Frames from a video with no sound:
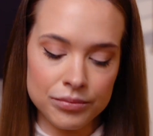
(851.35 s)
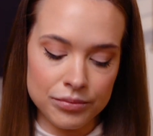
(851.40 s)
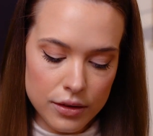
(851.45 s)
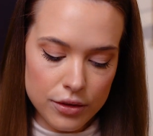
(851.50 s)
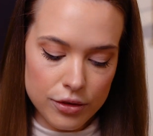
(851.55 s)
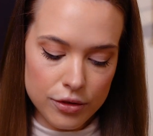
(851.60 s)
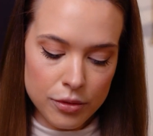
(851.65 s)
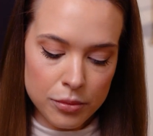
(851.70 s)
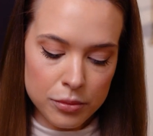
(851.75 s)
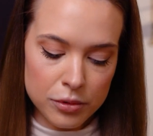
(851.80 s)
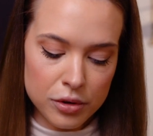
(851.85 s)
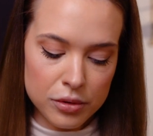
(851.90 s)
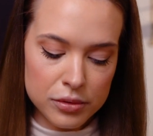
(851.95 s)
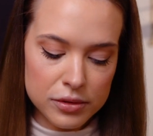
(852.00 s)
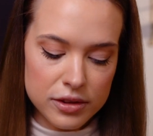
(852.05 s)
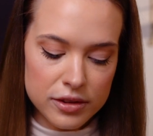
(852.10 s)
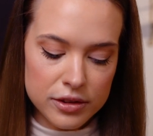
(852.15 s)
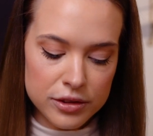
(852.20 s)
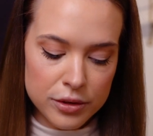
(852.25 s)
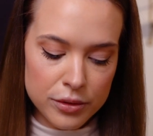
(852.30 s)
So I'm going
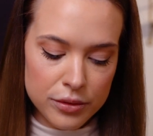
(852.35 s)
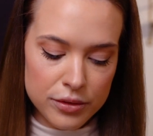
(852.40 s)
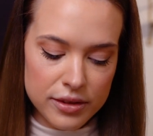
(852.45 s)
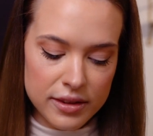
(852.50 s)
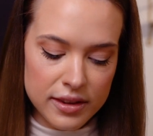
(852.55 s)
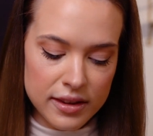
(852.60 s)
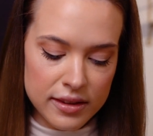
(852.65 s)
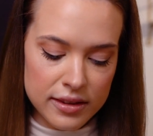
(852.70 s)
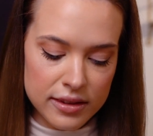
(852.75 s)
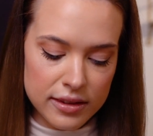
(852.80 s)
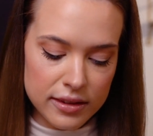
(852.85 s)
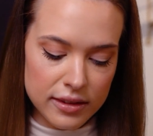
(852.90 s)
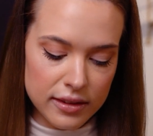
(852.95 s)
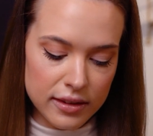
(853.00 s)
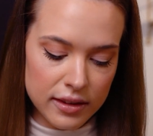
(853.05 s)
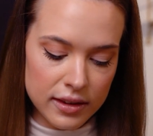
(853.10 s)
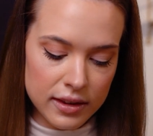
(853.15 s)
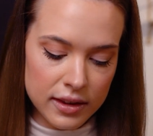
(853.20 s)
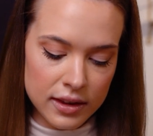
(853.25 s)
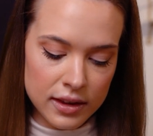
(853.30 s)
to use this
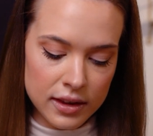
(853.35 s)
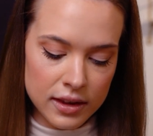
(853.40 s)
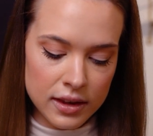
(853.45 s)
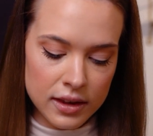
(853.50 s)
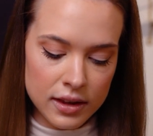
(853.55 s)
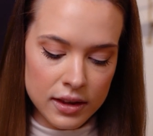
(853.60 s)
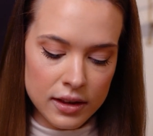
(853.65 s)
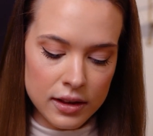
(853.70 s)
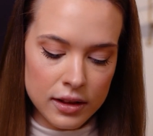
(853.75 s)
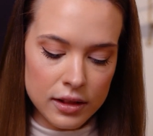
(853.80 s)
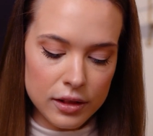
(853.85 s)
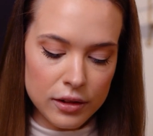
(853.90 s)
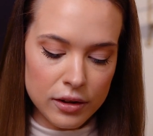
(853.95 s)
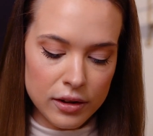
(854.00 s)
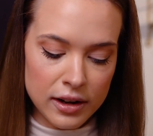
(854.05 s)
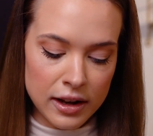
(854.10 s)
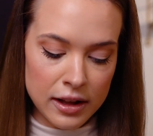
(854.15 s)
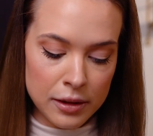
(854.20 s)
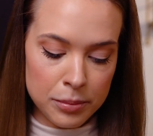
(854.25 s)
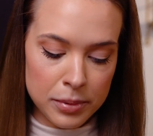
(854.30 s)

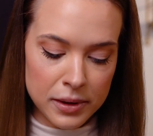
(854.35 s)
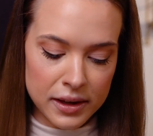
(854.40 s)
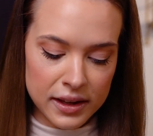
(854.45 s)
L'Oréal